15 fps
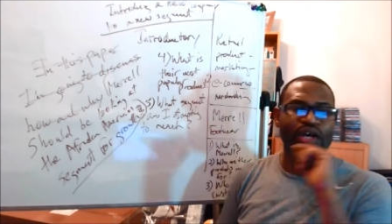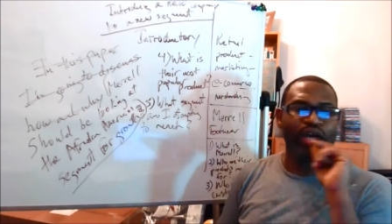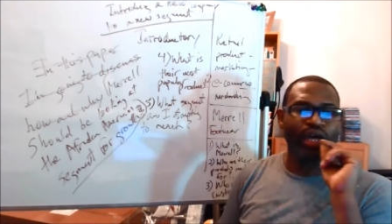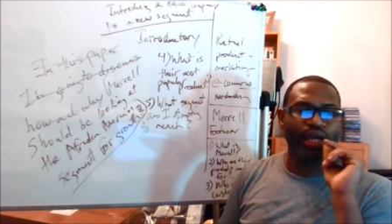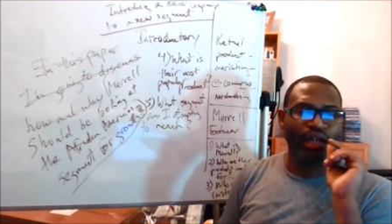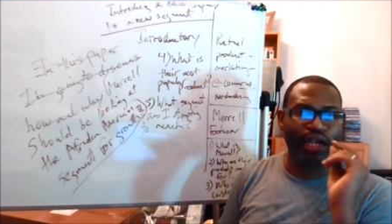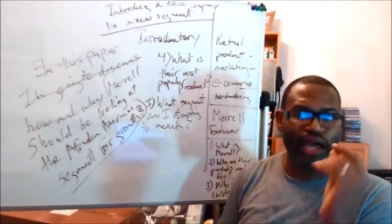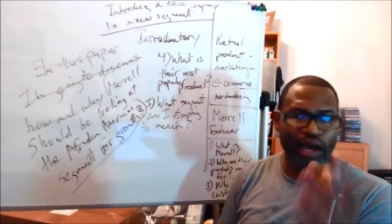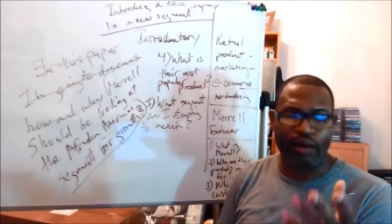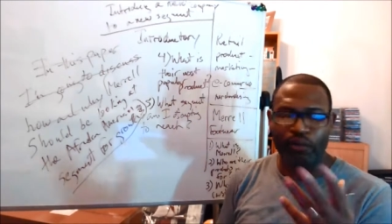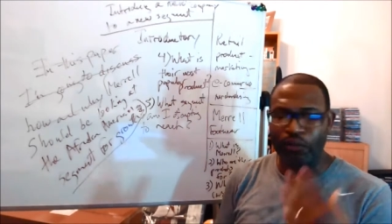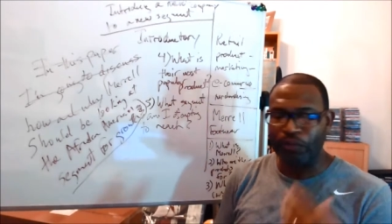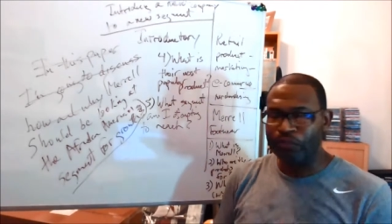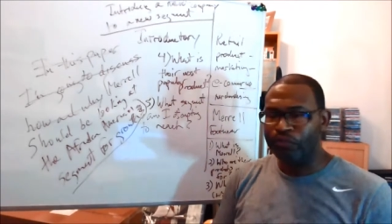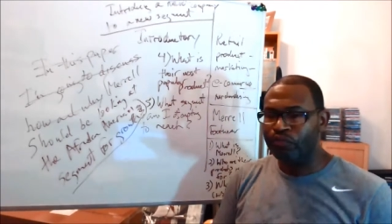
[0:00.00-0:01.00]
Now,
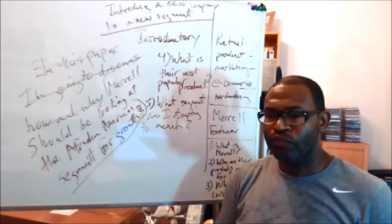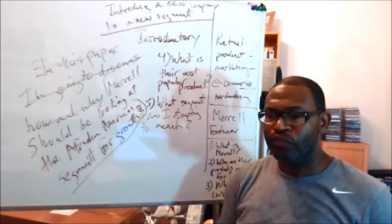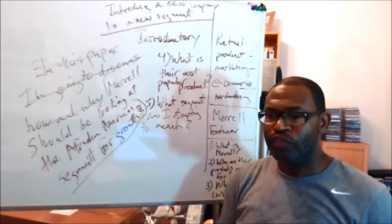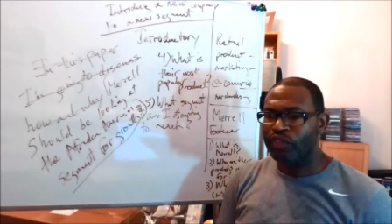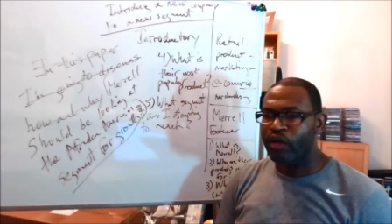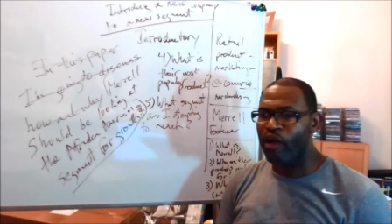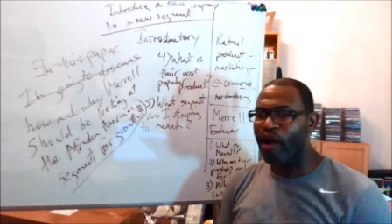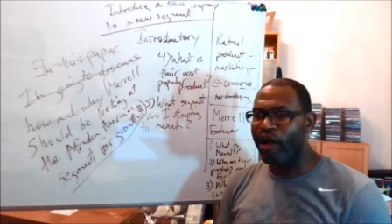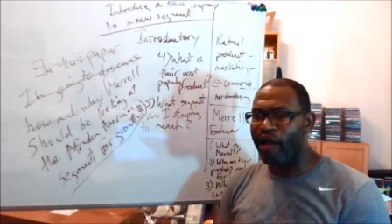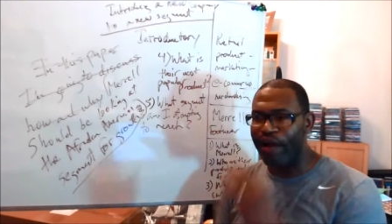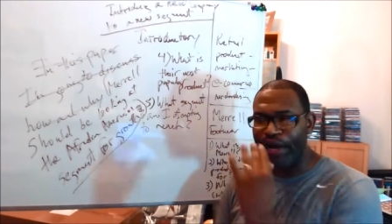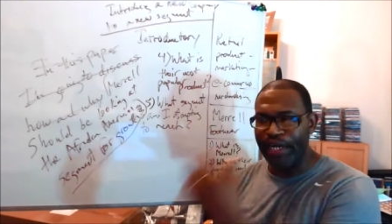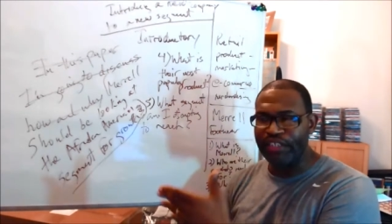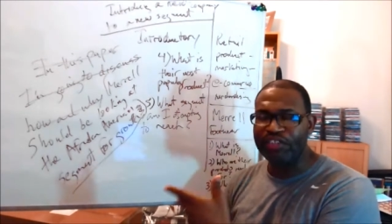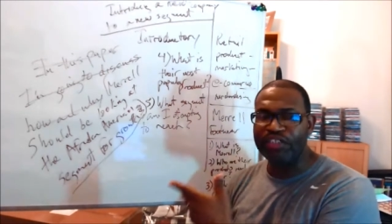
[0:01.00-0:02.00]

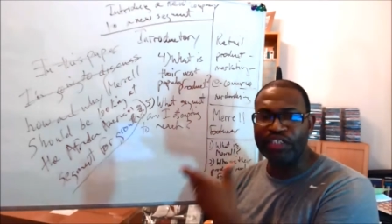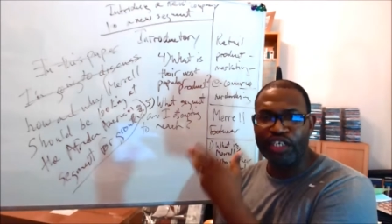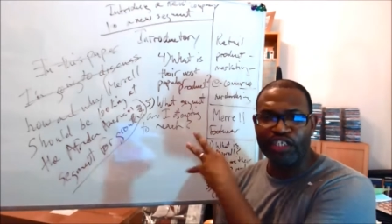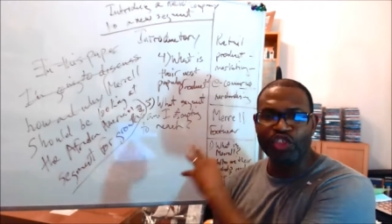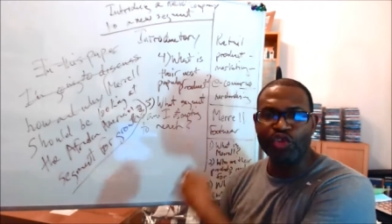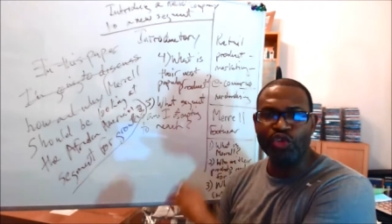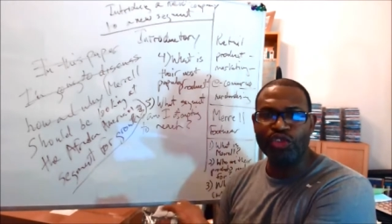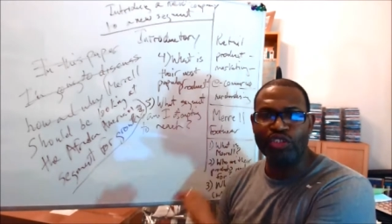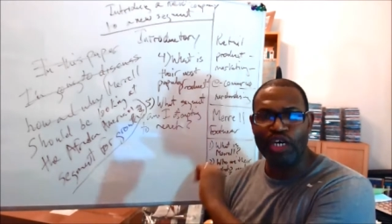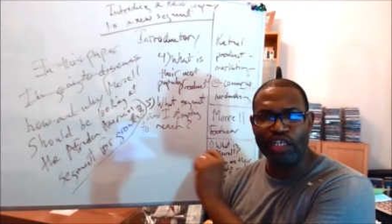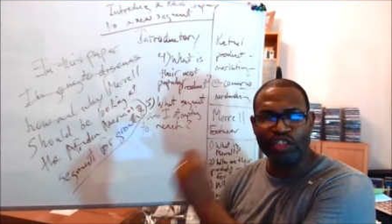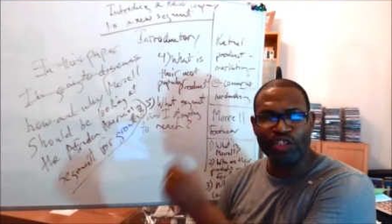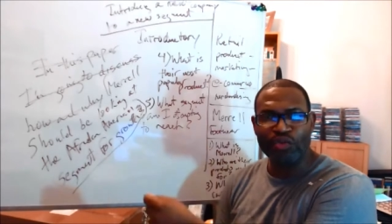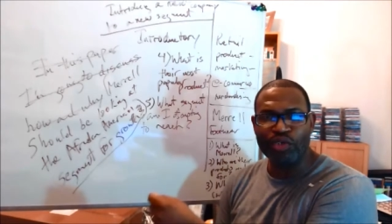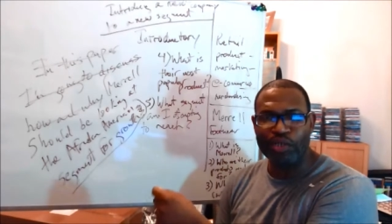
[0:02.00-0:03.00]
as an
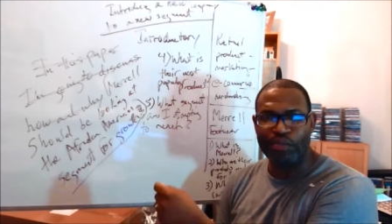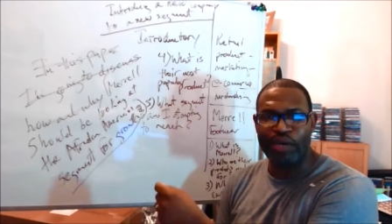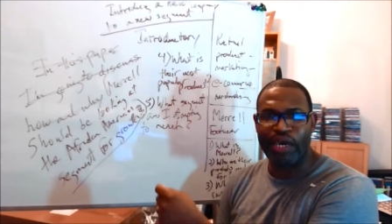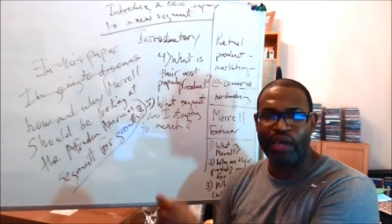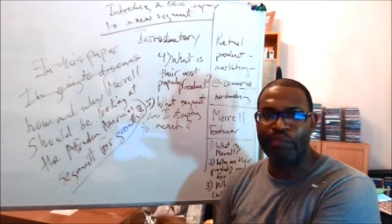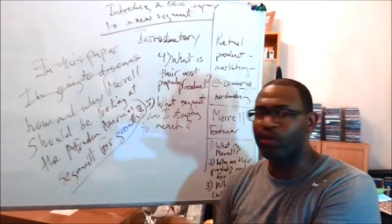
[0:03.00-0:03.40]
introductory paper,